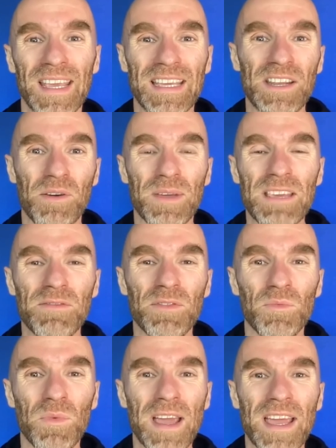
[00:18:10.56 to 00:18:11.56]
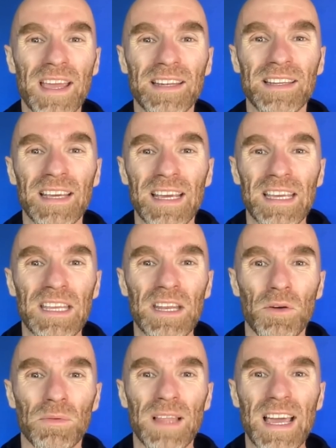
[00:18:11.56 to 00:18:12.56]
Even when
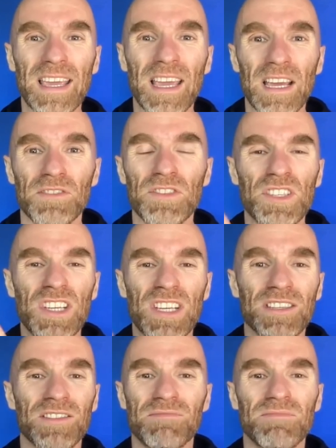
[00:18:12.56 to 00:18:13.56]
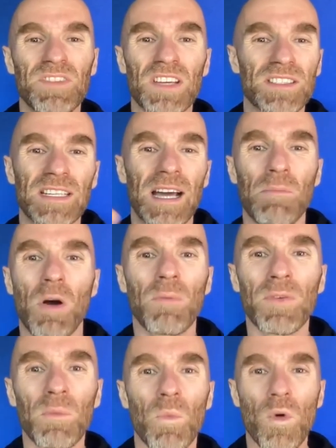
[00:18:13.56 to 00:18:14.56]
like she's just come home
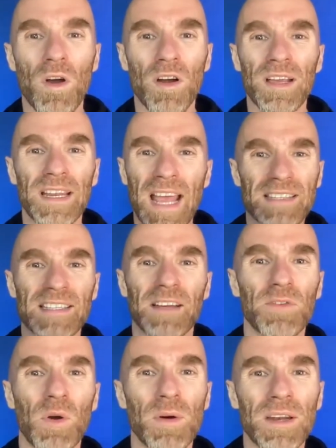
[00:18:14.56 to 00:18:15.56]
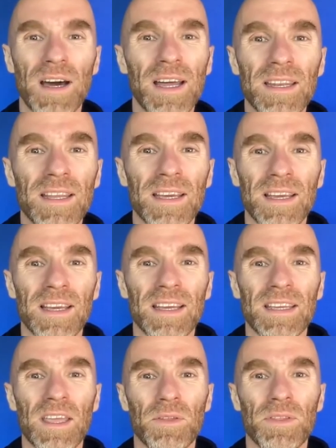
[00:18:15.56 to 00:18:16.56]
from work and has stuff going on.
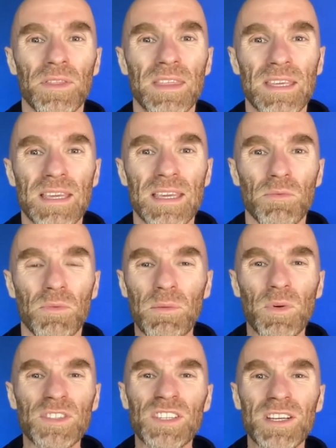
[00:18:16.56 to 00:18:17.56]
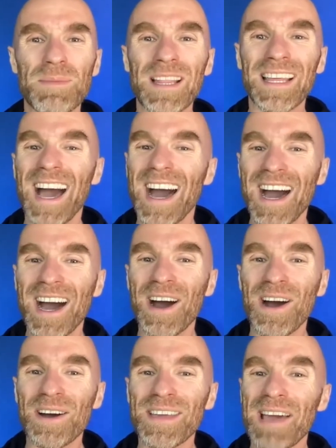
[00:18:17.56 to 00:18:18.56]
Right, what's she going to be like?
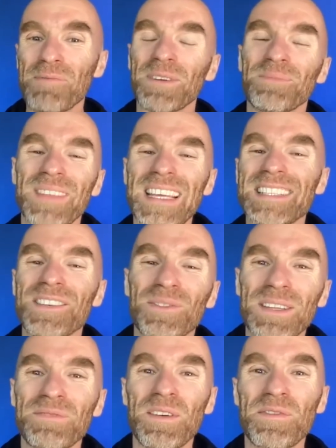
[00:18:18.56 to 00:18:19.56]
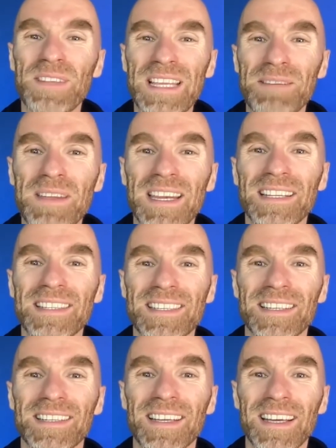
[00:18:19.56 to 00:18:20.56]
Yeah, well, it's only 15 minutes,
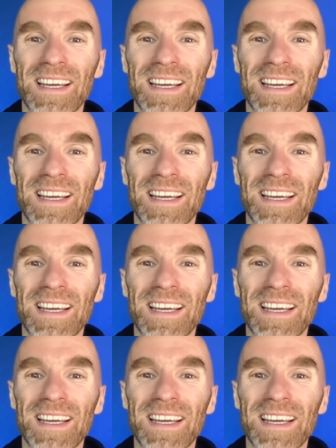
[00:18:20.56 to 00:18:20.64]
and